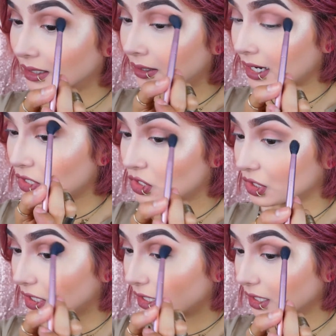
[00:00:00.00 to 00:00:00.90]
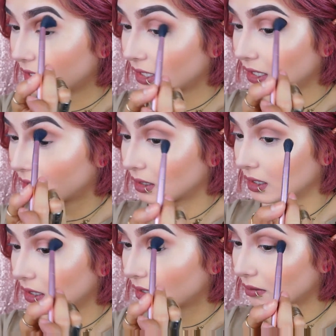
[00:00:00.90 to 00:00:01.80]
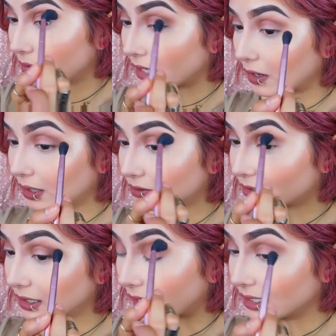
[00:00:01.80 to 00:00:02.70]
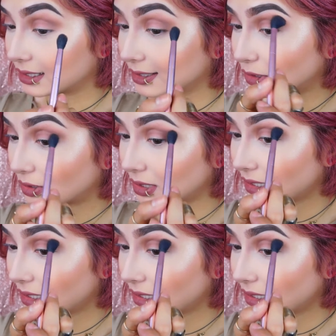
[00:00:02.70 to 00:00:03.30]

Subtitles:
and I should, but I always forget to.